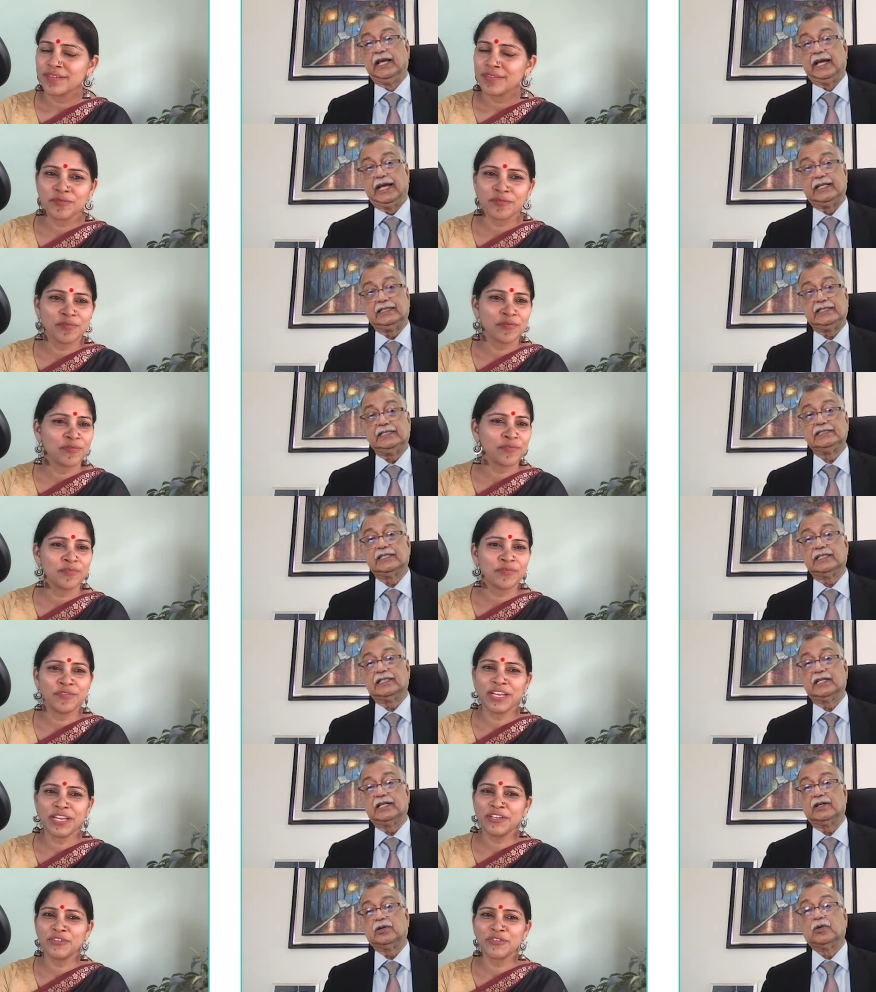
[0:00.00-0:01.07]
Speaker 1: And these are
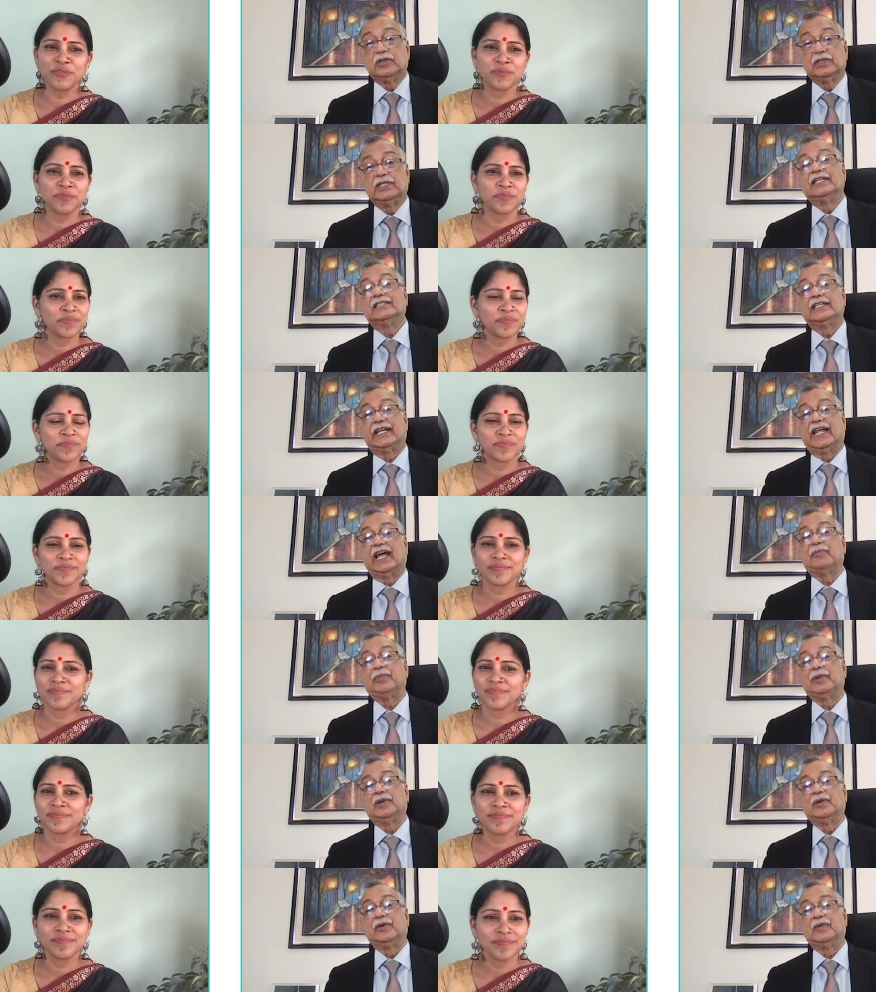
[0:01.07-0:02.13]
right. the good things that
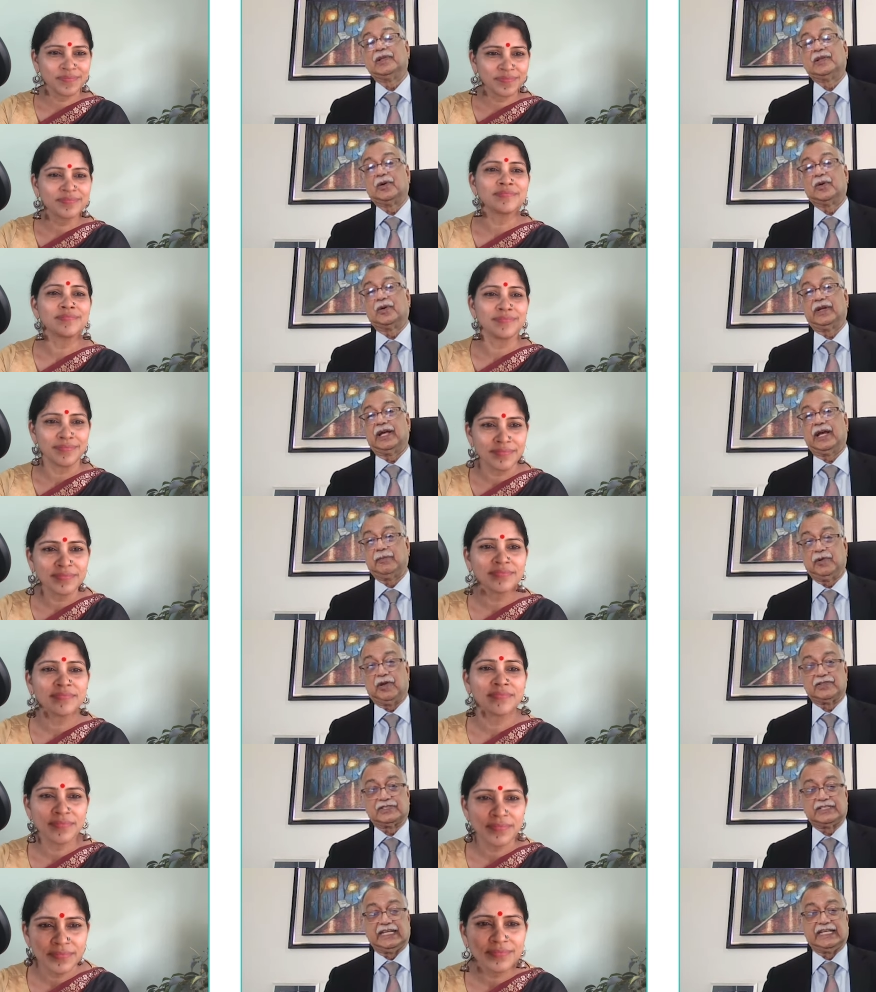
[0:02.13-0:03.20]
happened with Corona. I'm
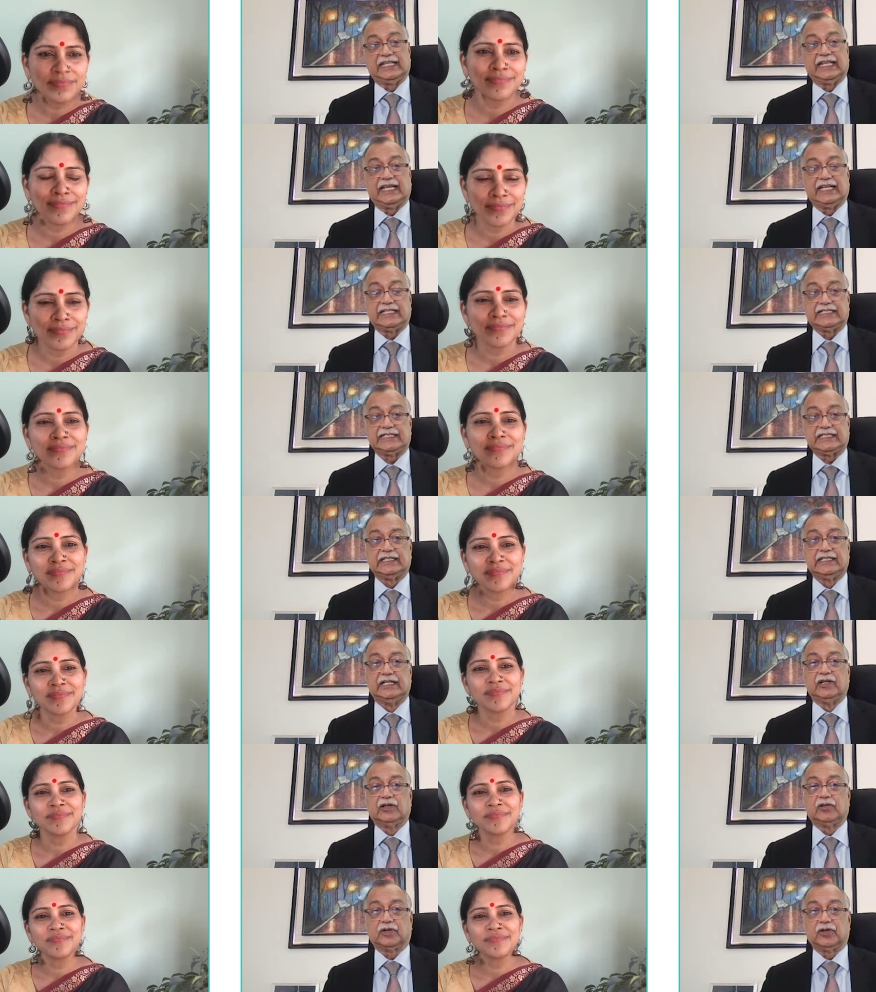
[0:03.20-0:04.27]
not saying that uh,
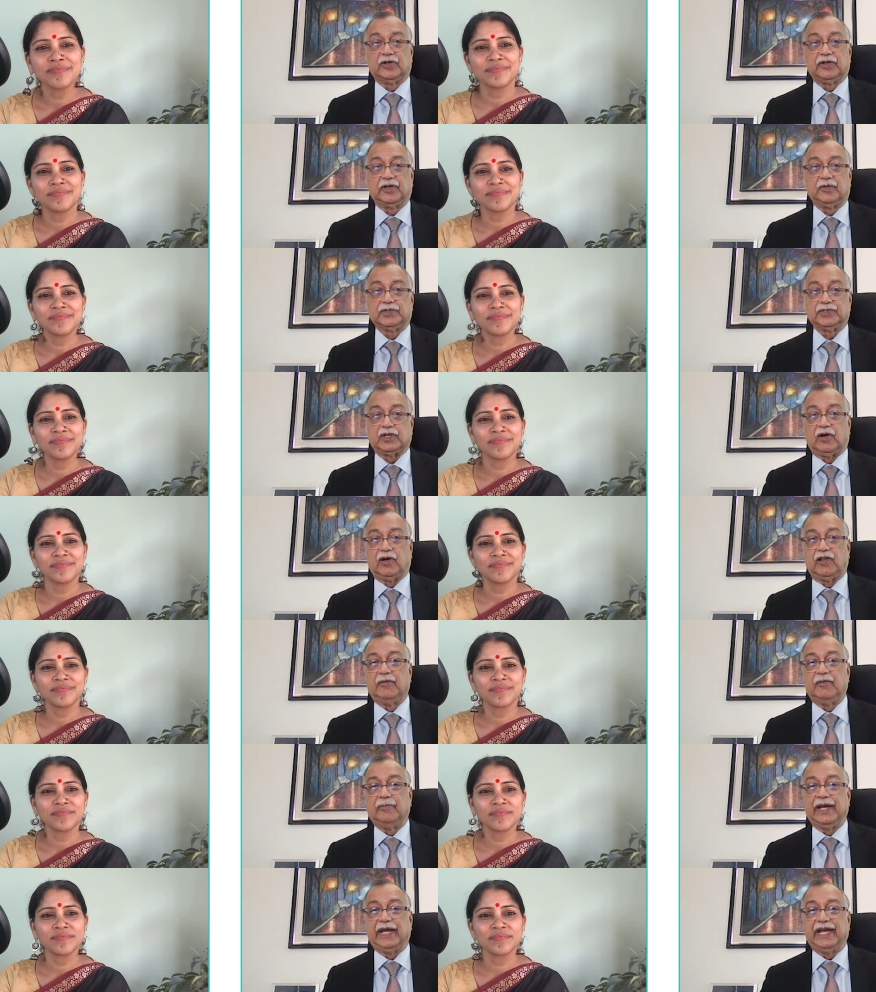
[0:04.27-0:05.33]
Corona was all
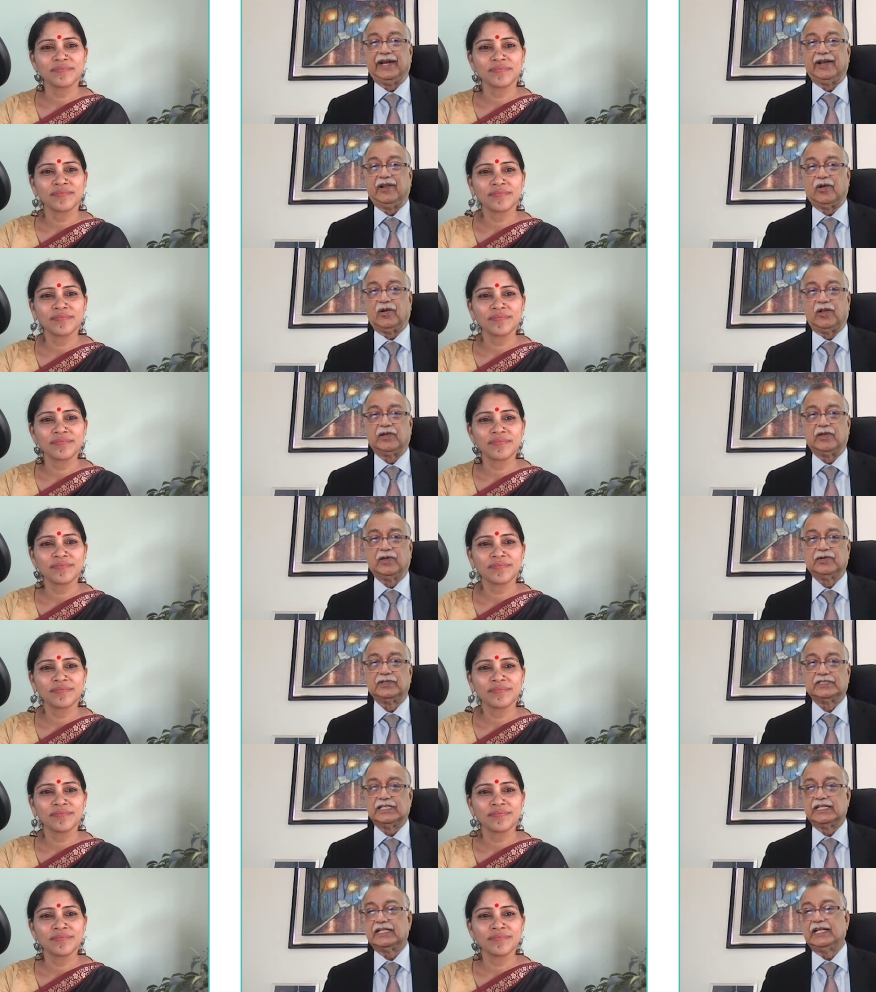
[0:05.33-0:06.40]
bad or all good.
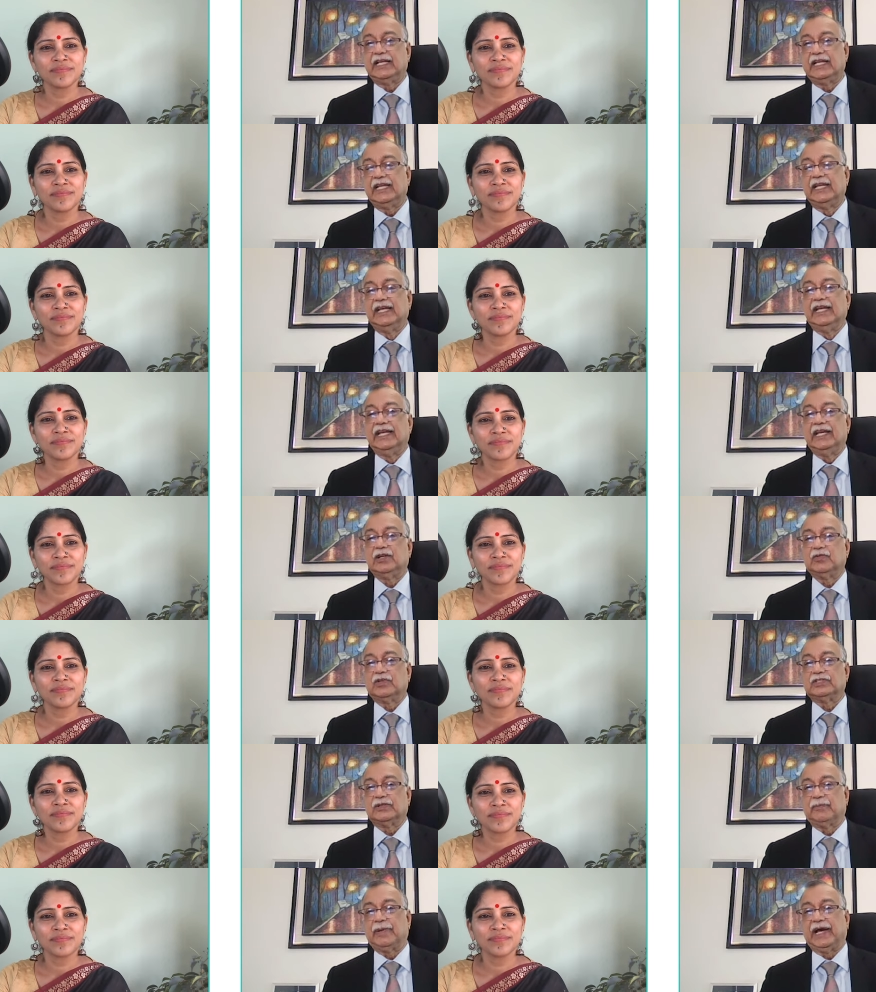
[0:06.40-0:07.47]
Certainly, it
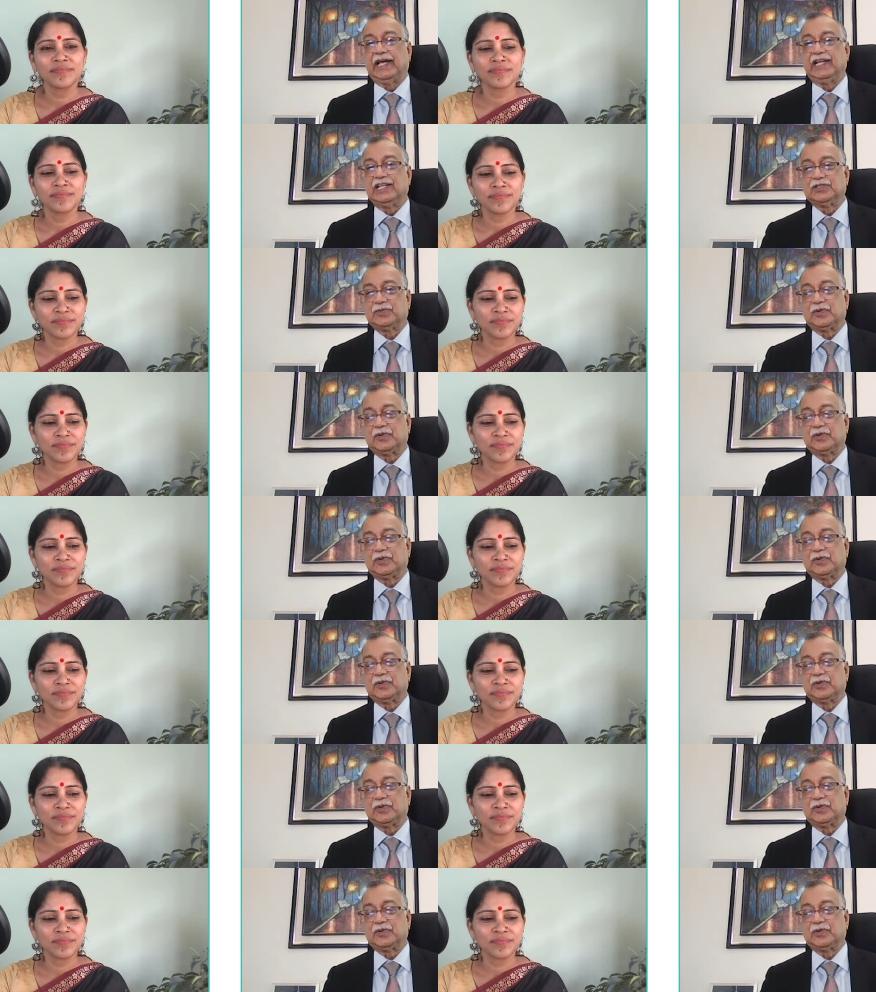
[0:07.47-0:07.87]
was a balance,